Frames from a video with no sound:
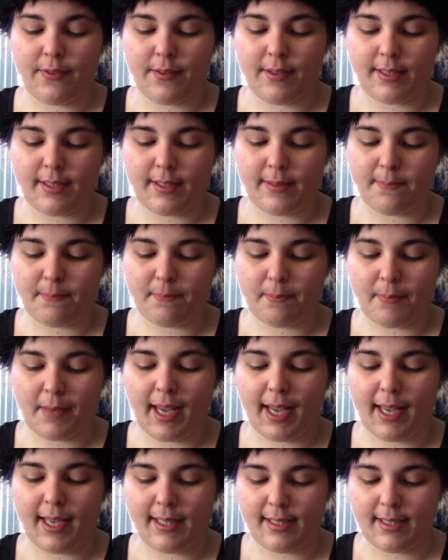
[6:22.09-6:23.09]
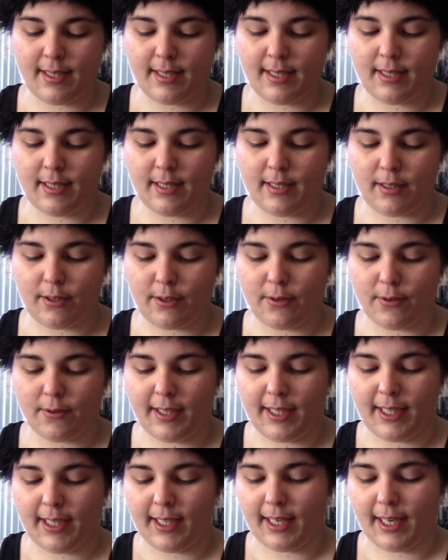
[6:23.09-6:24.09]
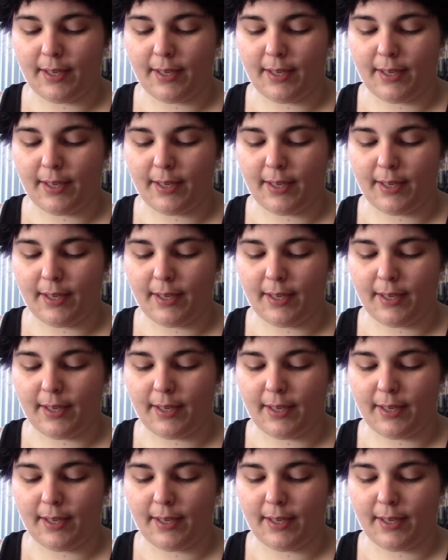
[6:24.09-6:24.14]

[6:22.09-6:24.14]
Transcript: this matte green.